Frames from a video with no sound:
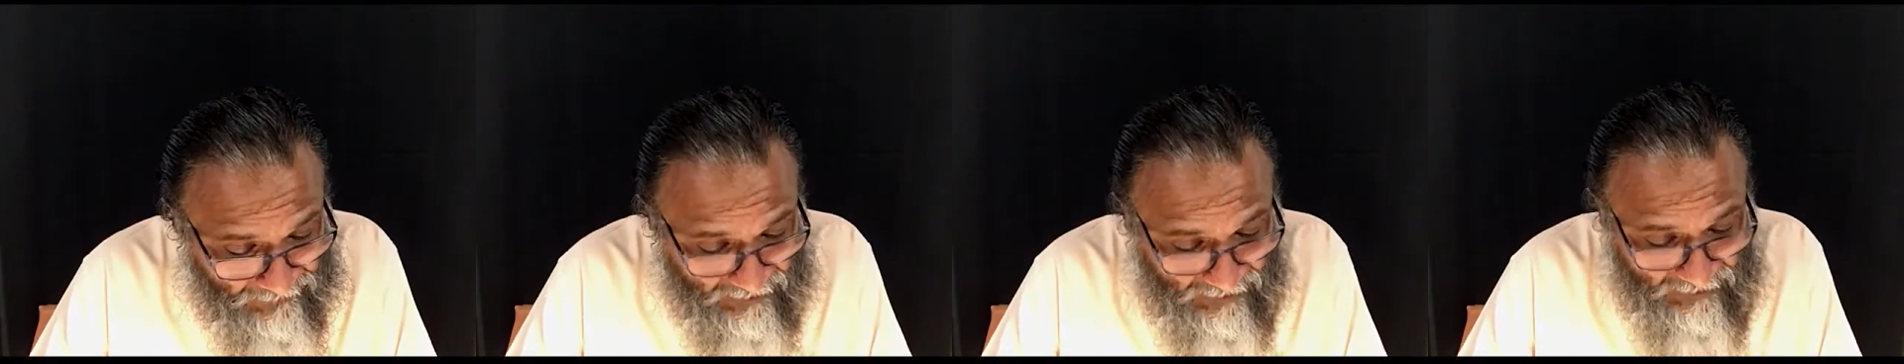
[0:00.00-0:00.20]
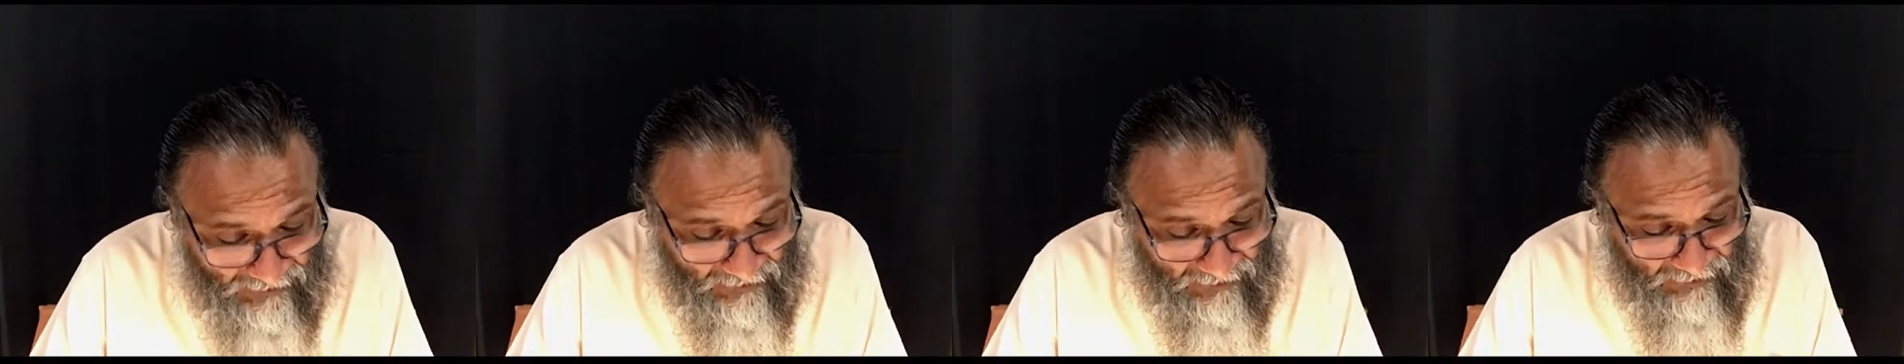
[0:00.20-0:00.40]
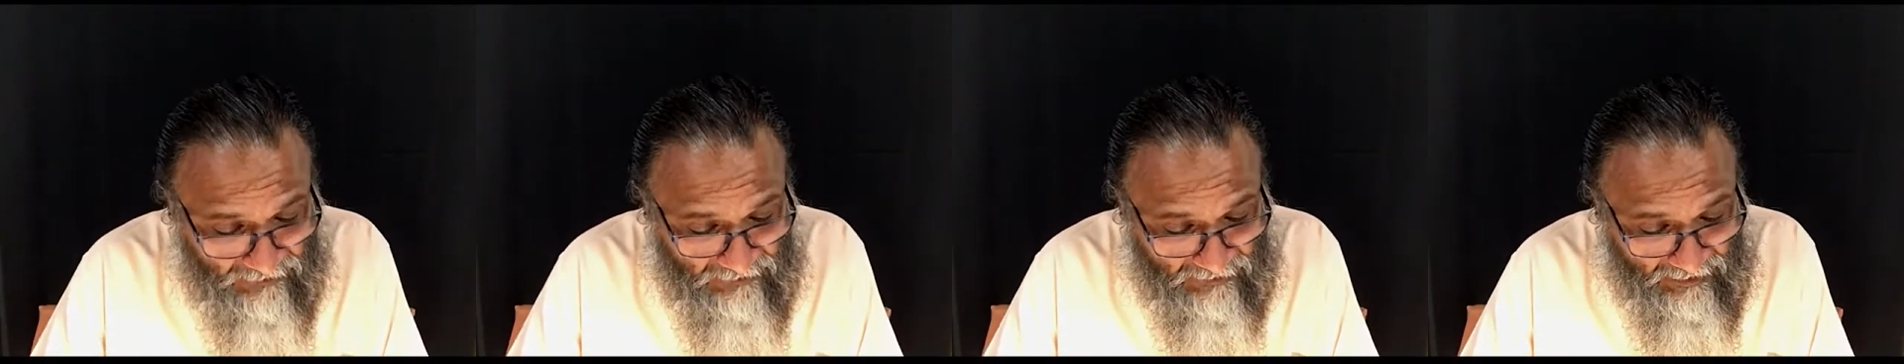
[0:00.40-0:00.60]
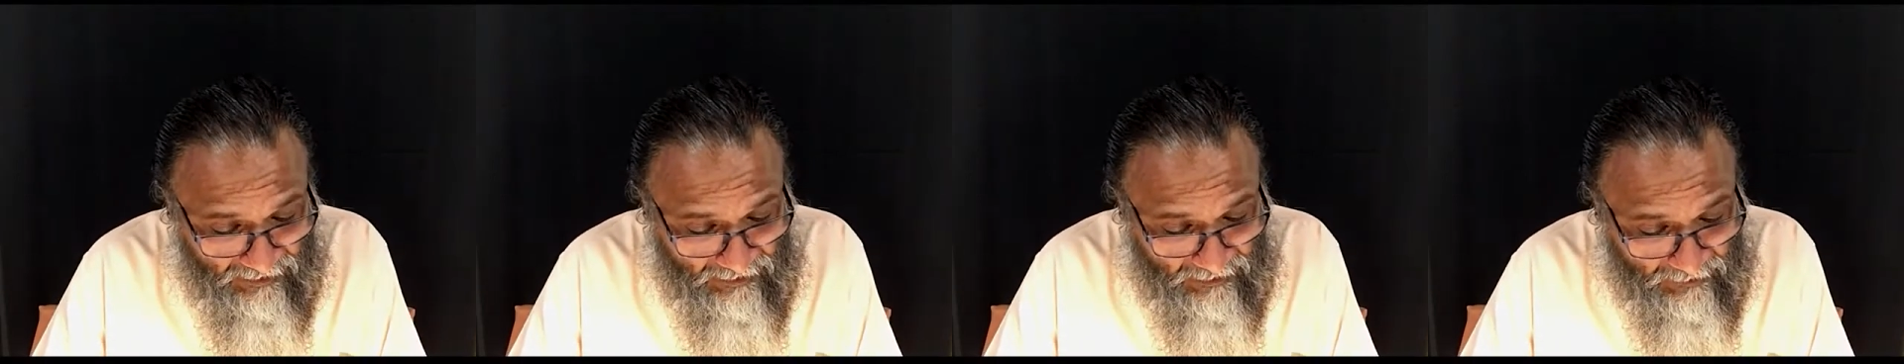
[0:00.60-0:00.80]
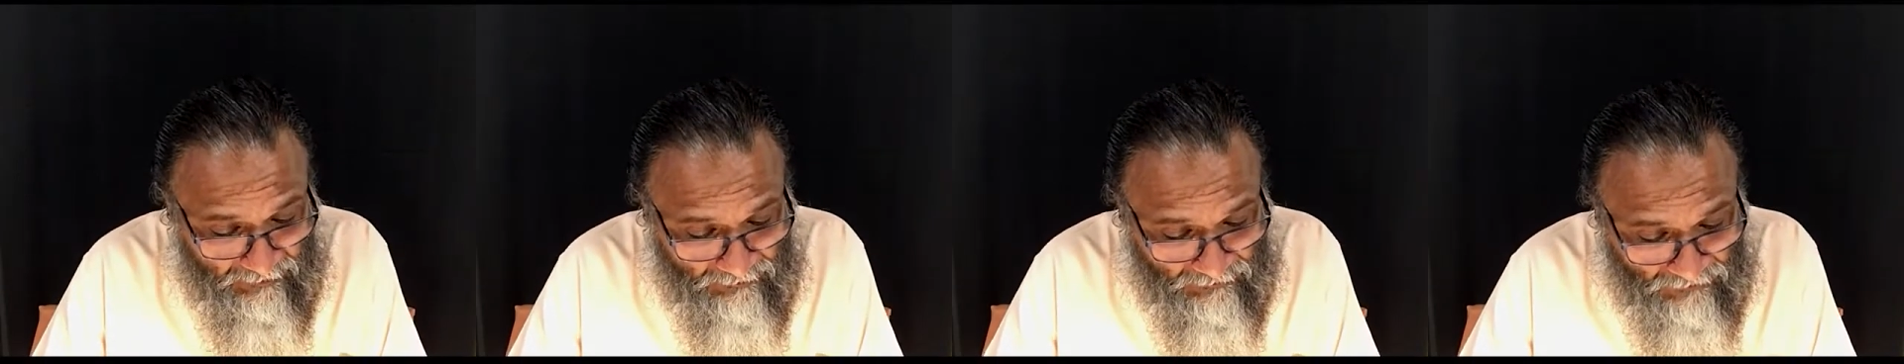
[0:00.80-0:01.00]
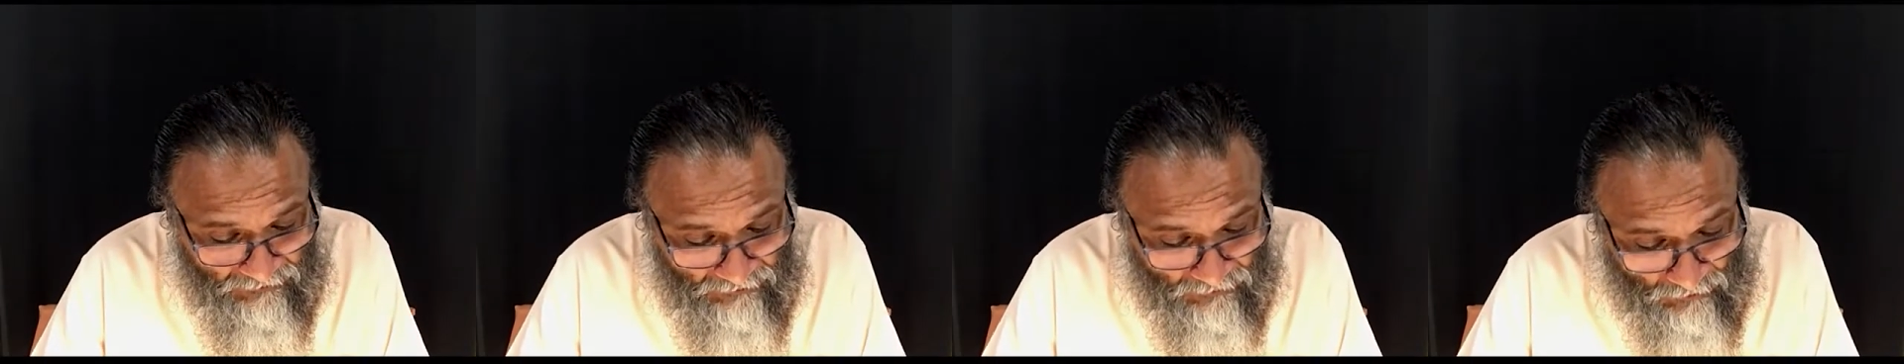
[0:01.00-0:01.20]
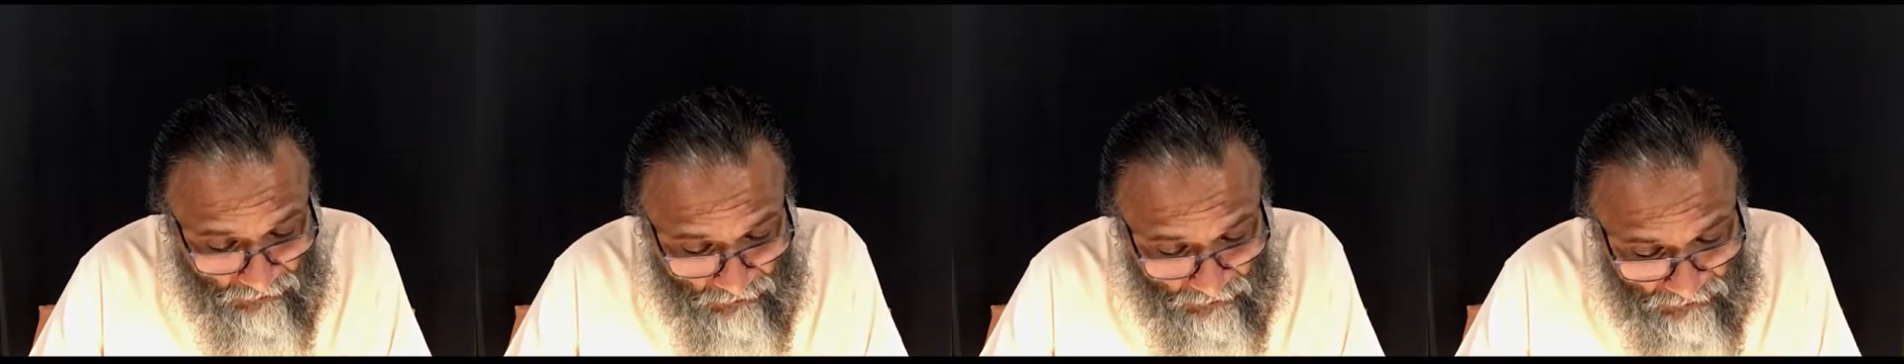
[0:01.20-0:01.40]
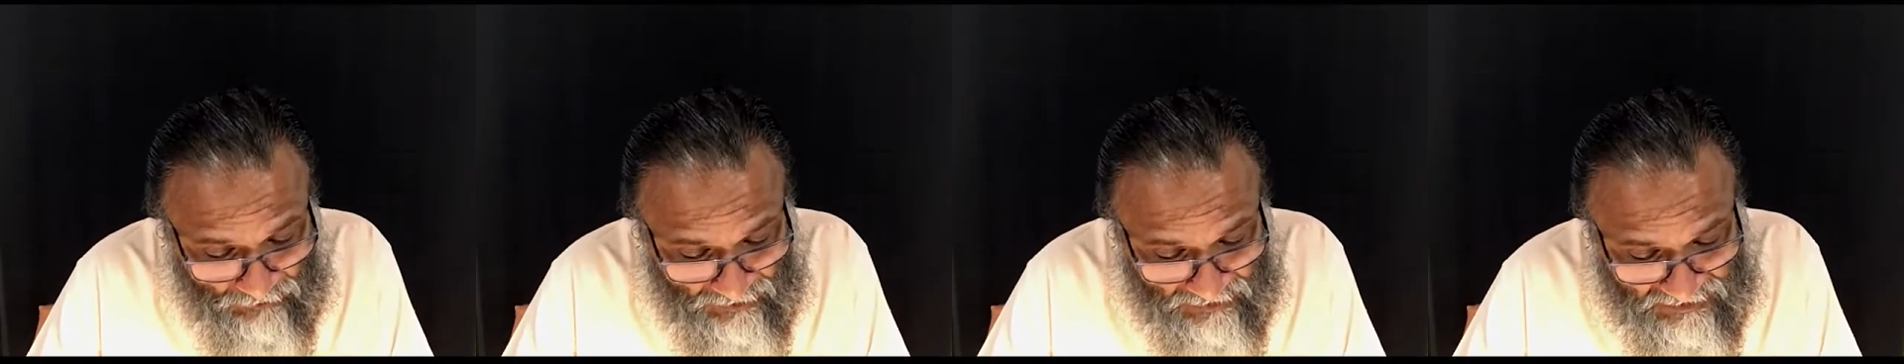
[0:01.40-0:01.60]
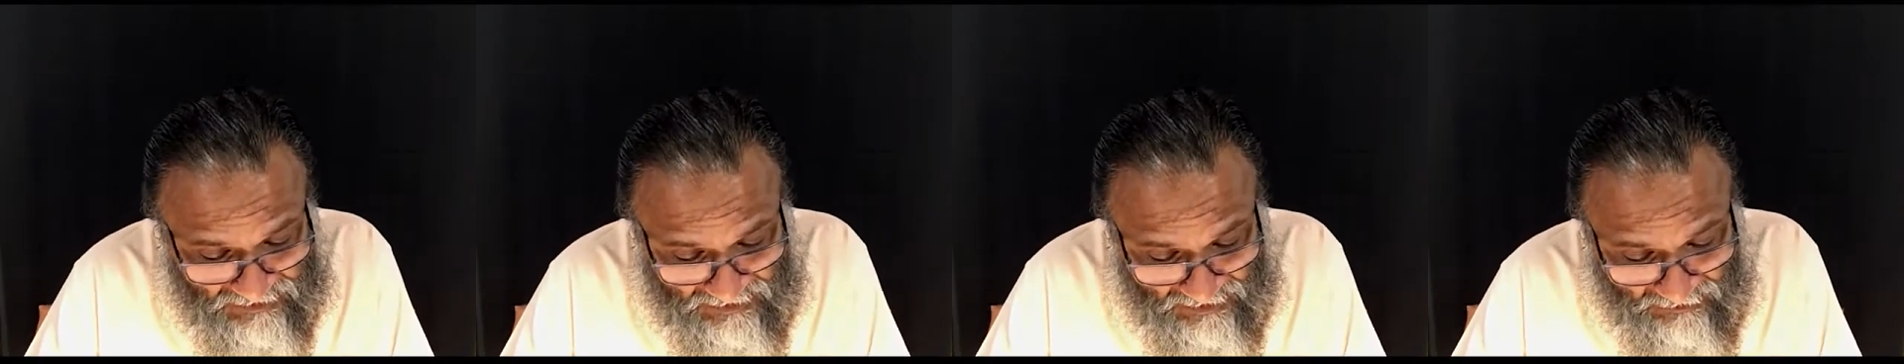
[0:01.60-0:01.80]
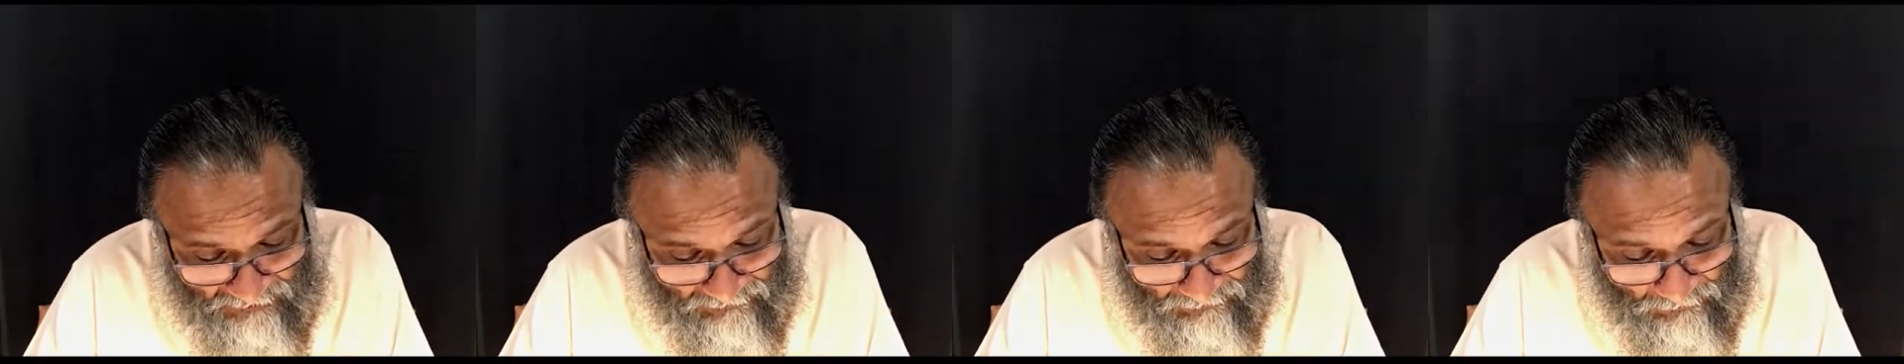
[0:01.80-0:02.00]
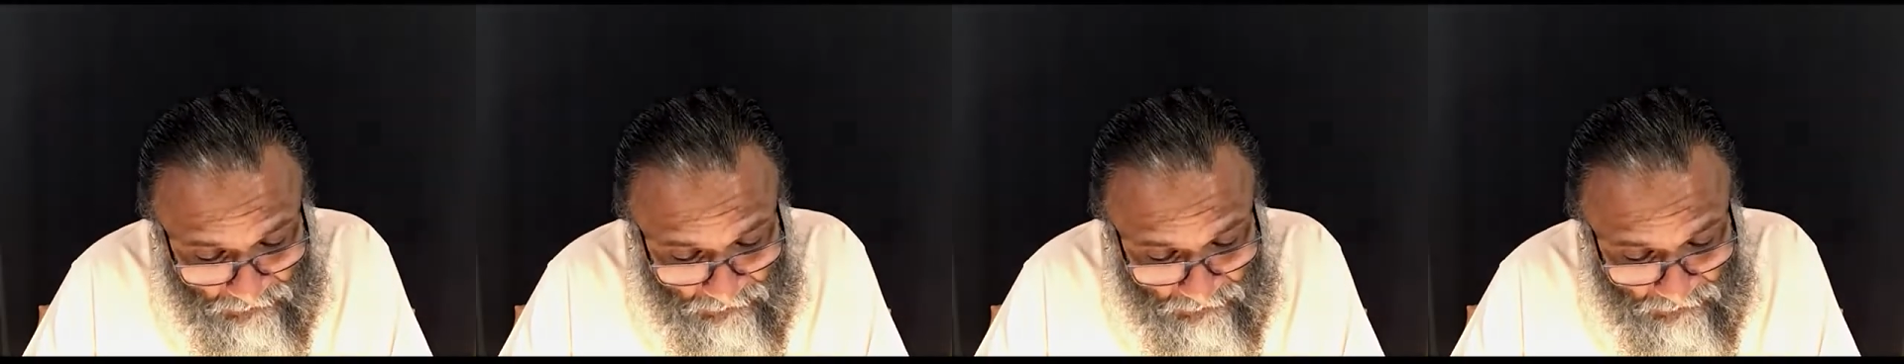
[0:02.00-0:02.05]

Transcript: in a dream, so the self